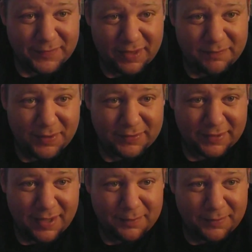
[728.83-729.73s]
I've built a
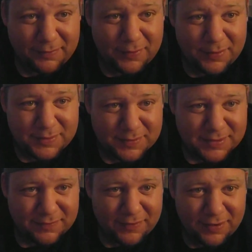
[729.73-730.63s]
couple of whoops with
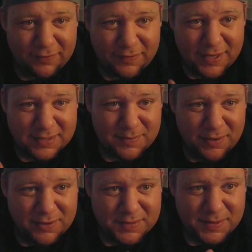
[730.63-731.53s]
some very fast
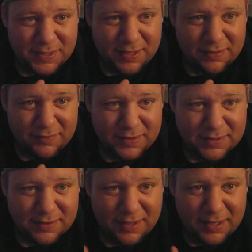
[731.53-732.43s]
motors, but none of
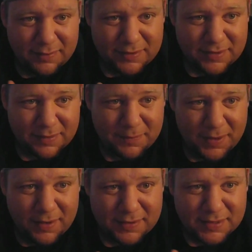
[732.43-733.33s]
these are able to
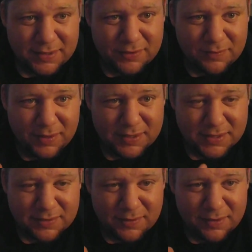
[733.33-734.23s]
compare to the new
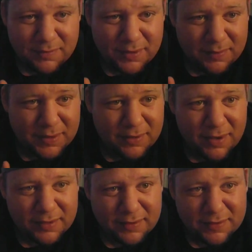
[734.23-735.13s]
brushless 100mm
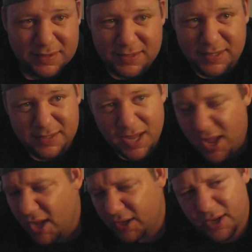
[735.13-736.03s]
out there these days.
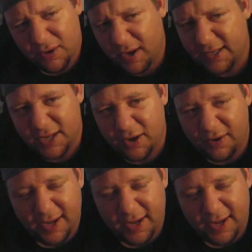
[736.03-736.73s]
No, I know.